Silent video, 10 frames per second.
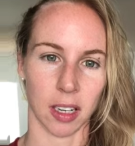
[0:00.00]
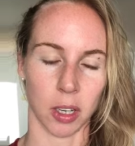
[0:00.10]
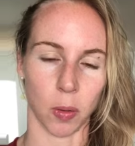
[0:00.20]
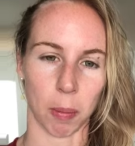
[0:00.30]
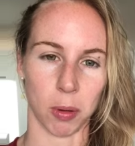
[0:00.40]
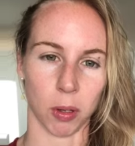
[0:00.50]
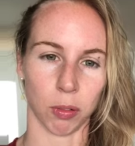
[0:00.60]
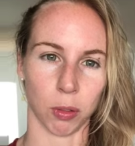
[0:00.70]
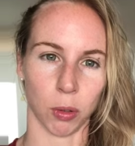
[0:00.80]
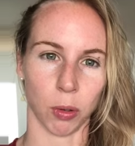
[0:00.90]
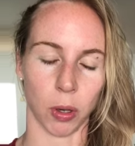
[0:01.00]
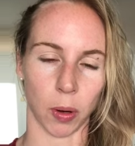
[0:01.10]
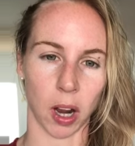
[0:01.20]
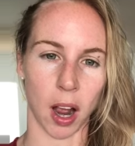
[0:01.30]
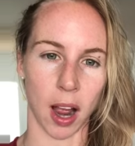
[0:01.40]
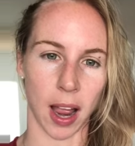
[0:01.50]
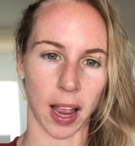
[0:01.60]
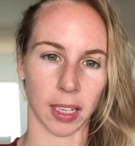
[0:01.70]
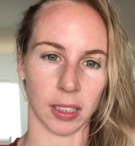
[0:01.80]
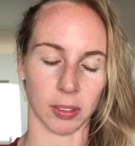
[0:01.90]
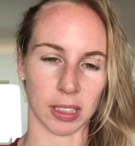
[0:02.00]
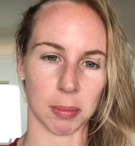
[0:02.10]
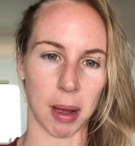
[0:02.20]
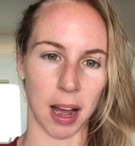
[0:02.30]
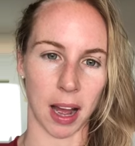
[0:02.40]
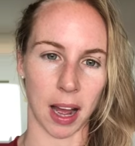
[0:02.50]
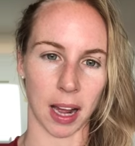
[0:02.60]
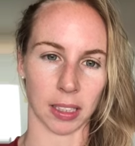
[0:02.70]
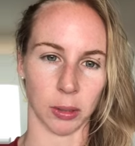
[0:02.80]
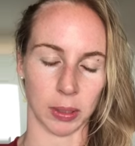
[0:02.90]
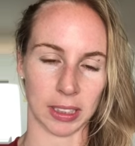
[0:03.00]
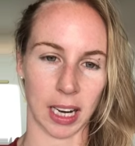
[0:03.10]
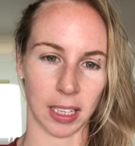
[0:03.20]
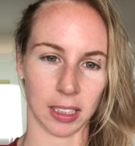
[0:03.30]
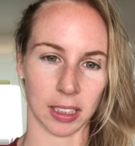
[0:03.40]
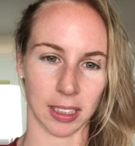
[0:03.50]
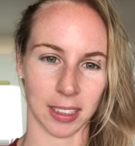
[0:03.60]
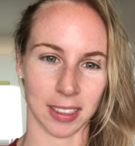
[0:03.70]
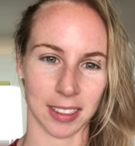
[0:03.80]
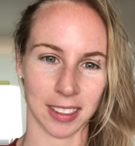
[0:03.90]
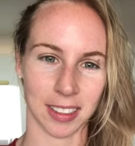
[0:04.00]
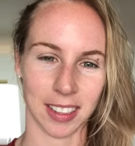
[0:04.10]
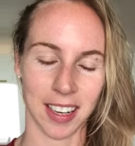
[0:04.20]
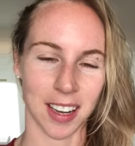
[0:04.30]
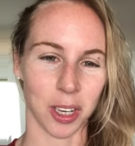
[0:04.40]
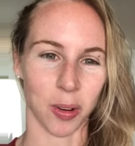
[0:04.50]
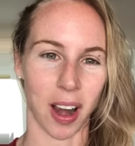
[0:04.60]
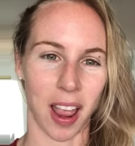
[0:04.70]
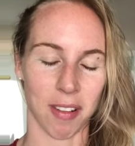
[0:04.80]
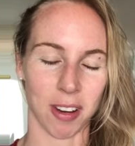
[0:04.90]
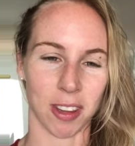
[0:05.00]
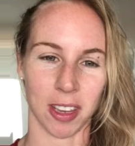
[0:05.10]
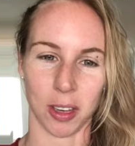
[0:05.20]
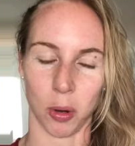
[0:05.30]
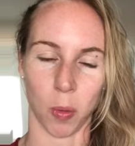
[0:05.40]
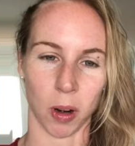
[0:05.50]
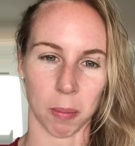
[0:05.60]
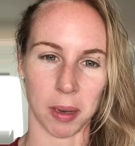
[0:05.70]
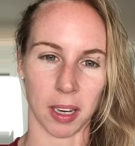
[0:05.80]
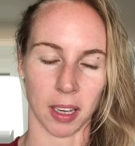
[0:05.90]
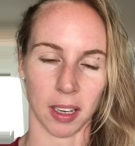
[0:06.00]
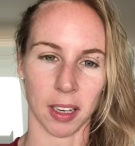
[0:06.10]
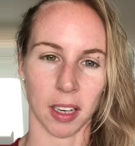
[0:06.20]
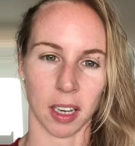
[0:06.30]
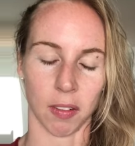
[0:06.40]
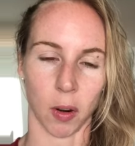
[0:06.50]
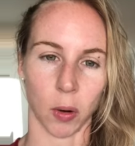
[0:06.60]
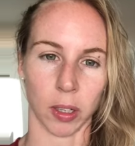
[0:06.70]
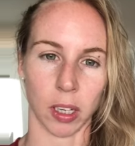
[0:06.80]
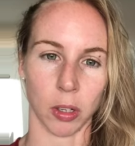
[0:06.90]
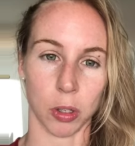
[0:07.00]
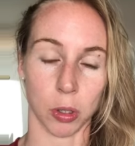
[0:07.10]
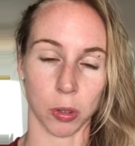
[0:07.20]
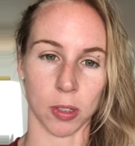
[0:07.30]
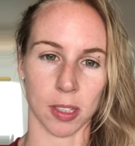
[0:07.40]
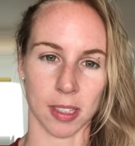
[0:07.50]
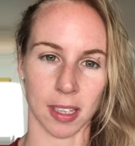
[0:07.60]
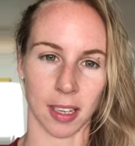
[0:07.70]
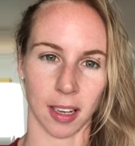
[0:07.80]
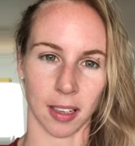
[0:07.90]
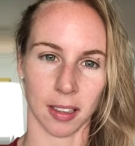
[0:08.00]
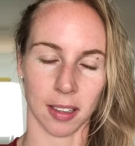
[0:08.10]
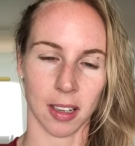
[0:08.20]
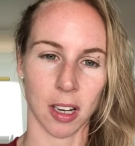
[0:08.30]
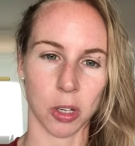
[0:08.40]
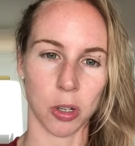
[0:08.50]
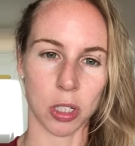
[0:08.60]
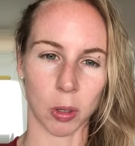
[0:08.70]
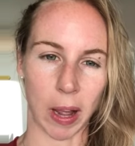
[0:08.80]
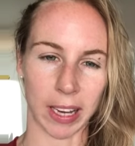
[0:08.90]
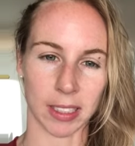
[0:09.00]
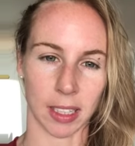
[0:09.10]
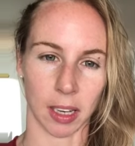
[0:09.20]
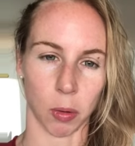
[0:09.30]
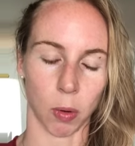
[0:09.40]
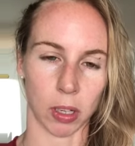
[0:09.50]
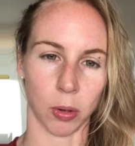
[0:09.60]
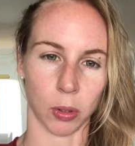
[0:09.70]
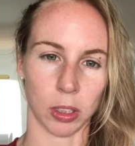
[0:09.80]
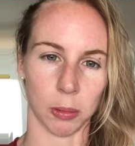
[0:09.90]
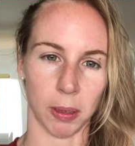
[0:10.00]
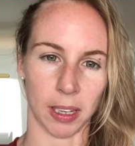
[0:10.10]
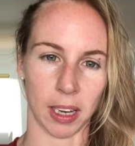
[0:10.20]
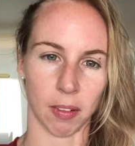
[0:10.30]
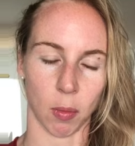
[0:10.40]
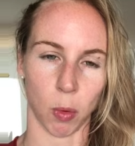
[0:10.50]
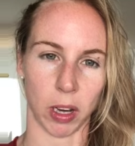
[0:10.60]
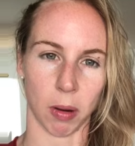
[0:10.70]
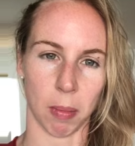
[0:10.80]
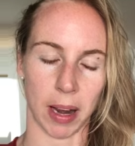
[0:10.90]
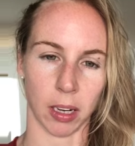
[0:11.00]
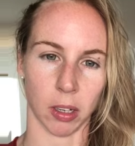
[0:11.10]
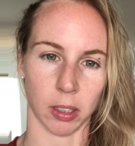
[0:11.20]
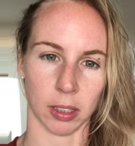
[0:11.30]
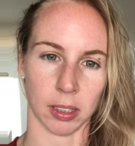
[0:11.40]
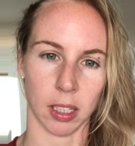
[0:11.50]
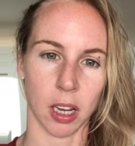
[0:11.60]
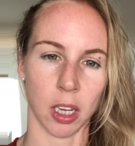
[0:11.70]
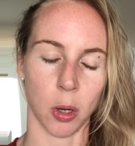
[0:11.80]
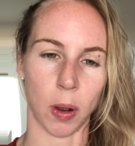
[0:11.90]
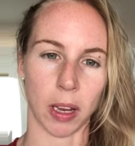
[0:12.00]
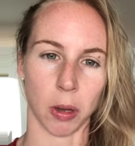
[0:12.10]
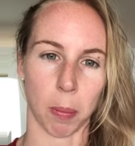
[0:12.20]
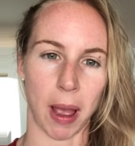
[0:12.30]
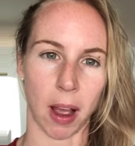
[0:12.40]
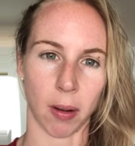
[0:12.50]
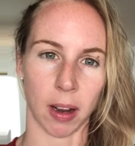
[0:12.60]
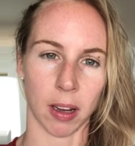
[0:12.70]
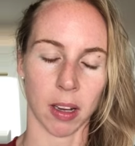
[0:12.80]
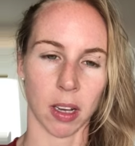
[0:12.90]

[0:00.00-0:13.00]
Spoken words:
You are beautiful, you are kind, you are smart, you are intelligent. You are everything you want to be if only you choose to see it. Choose wisely what thoughts you believe and where your mind goes. You are your power.